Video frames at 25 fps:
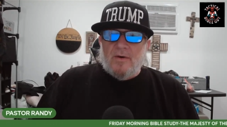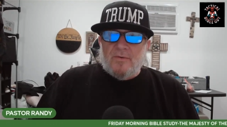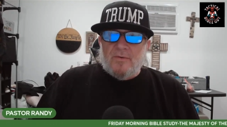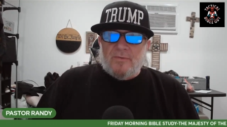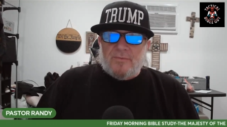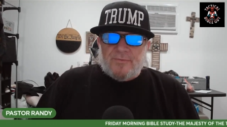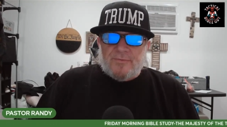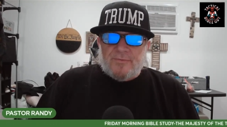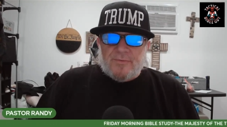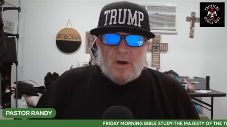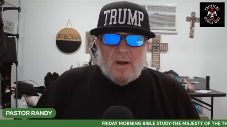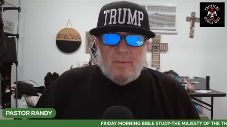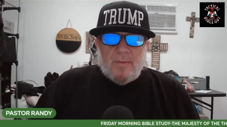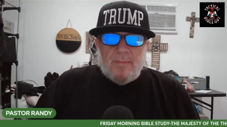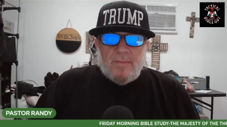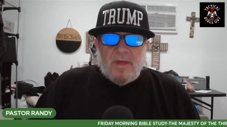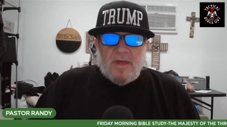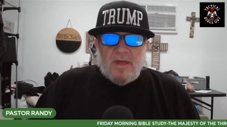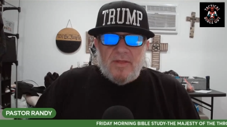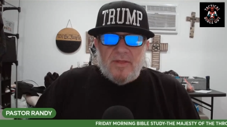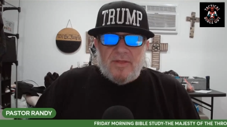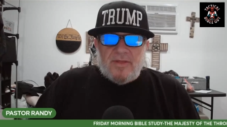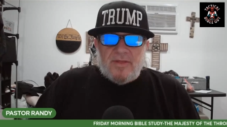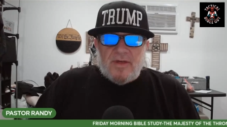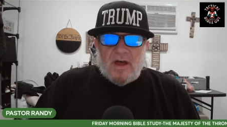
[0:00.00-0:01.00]
from
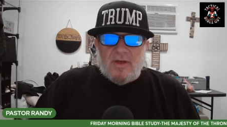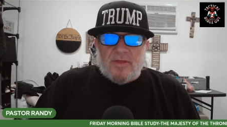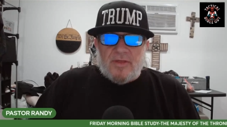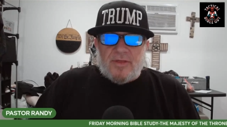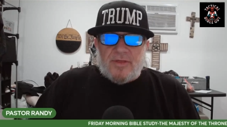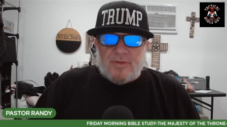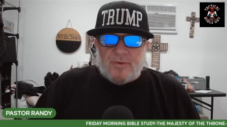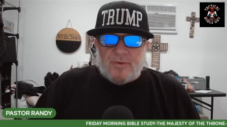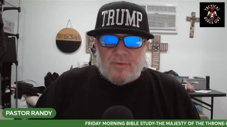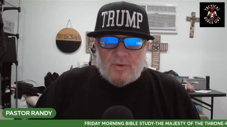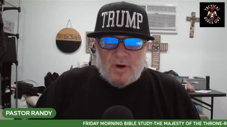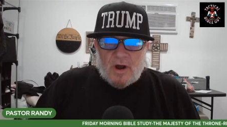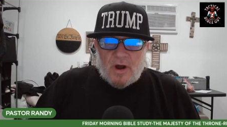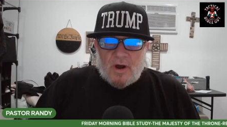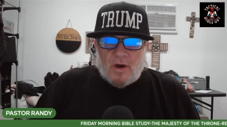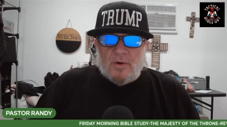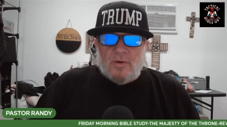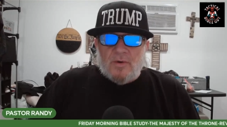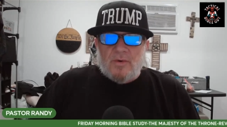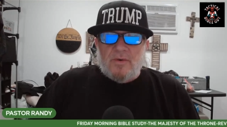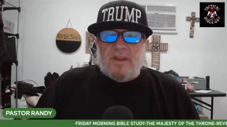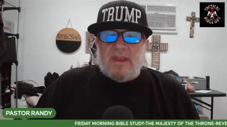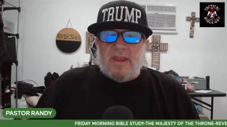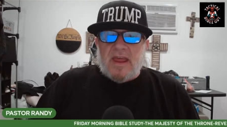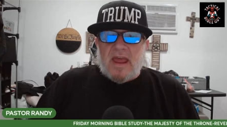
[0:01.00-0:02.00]
the
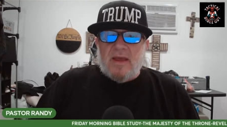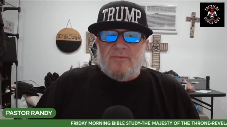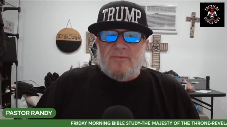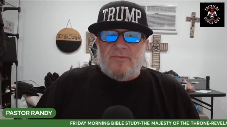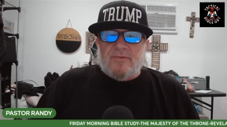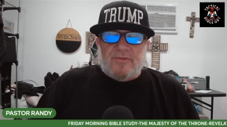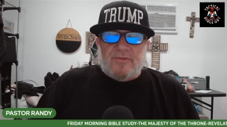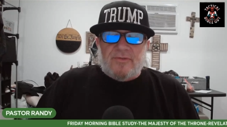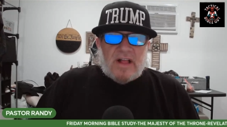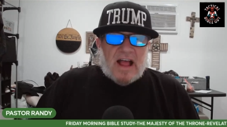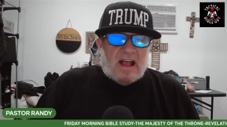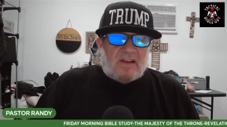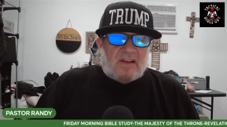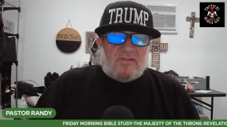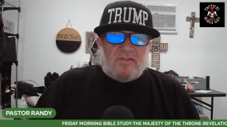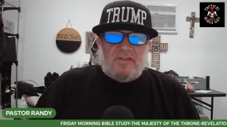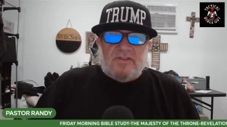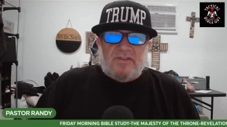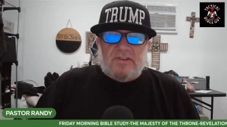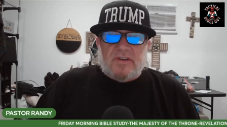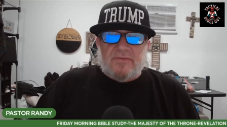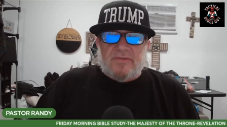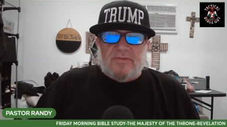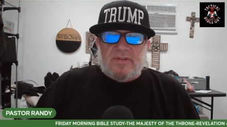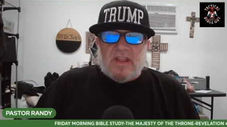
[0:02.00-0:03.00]
throne came
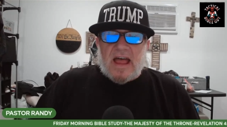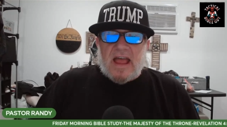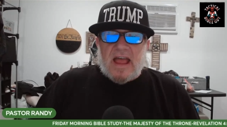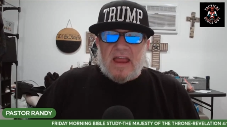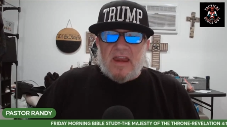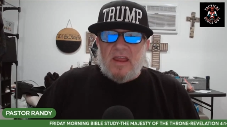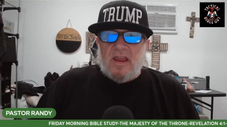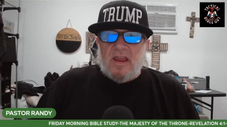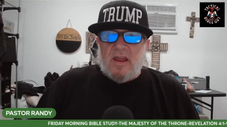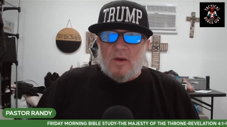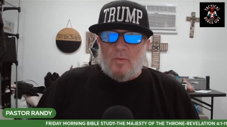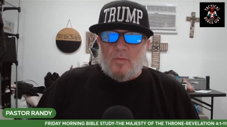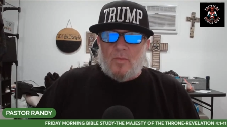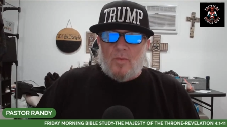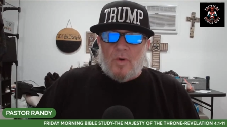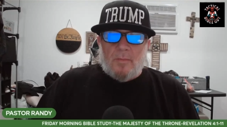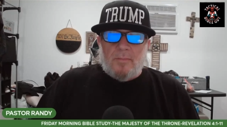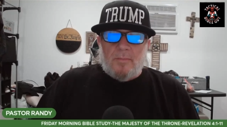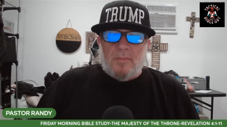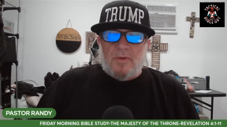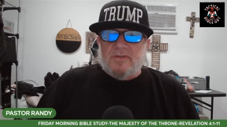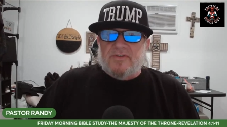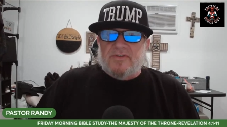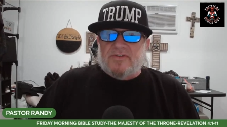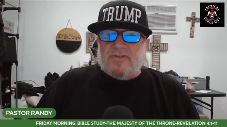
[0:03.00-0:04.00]
flashes of lightning and
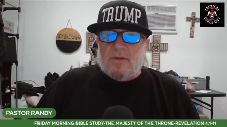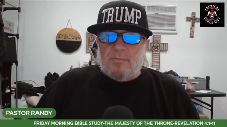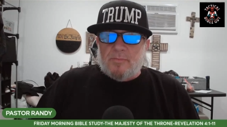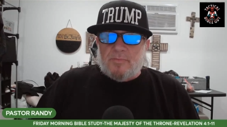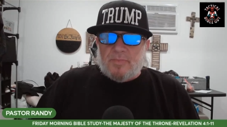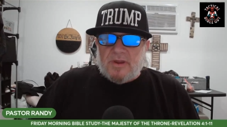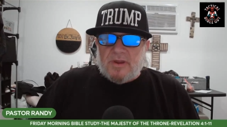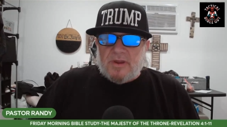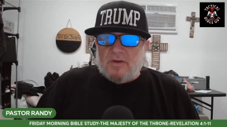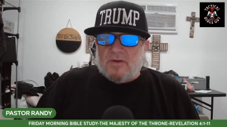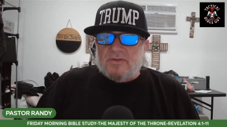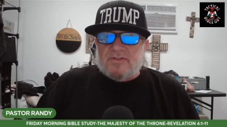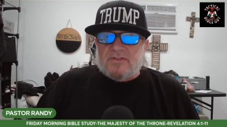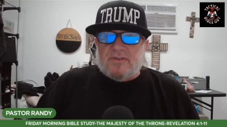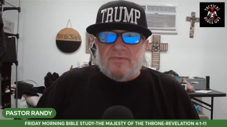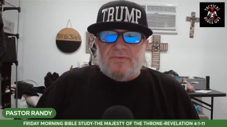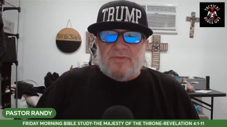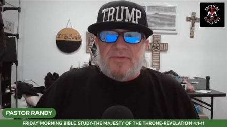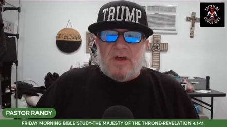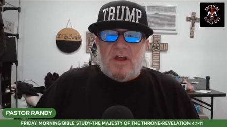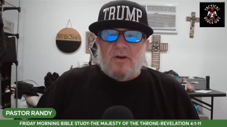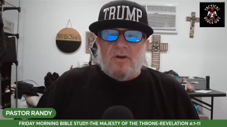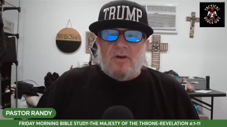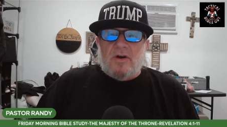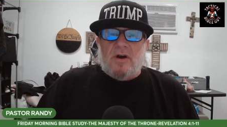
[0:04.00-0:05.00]
rumbles and peals of
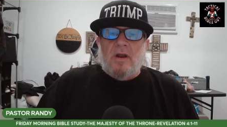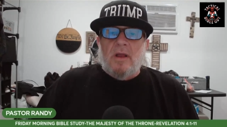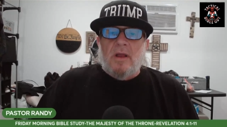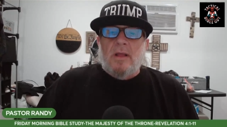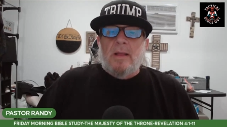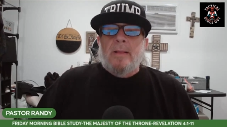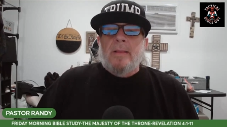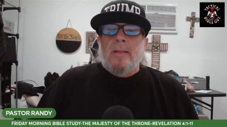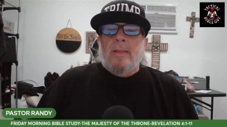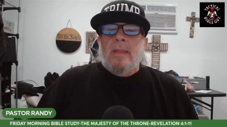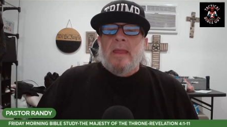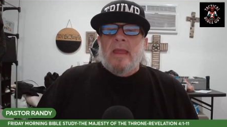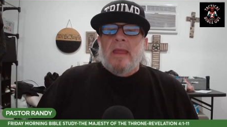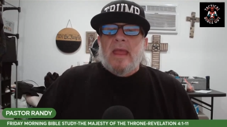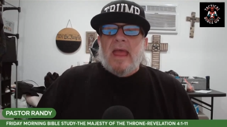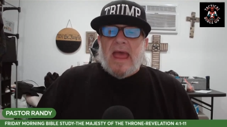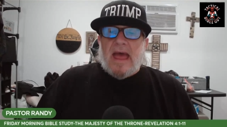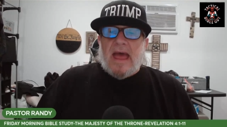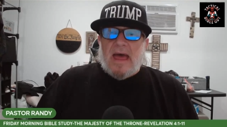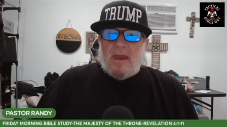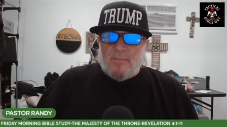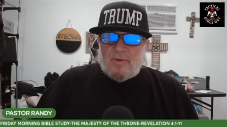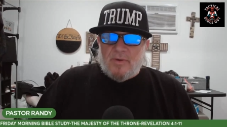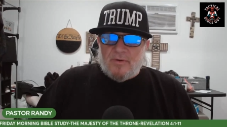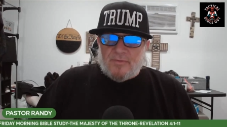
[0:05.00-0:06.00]
thunder
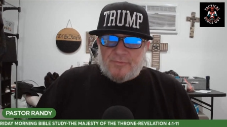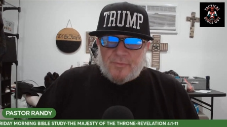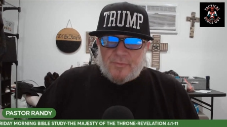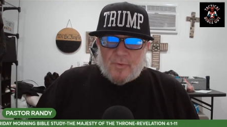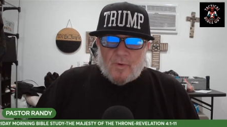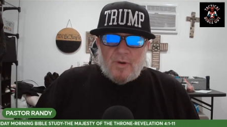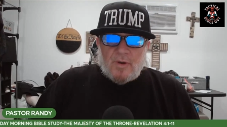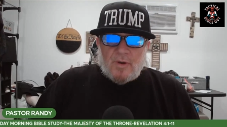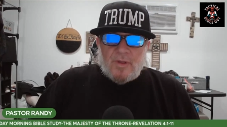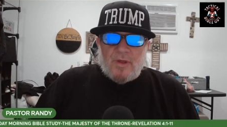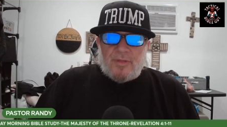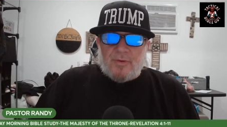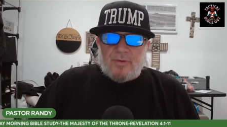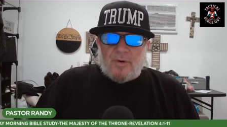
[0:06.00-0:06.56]
and before the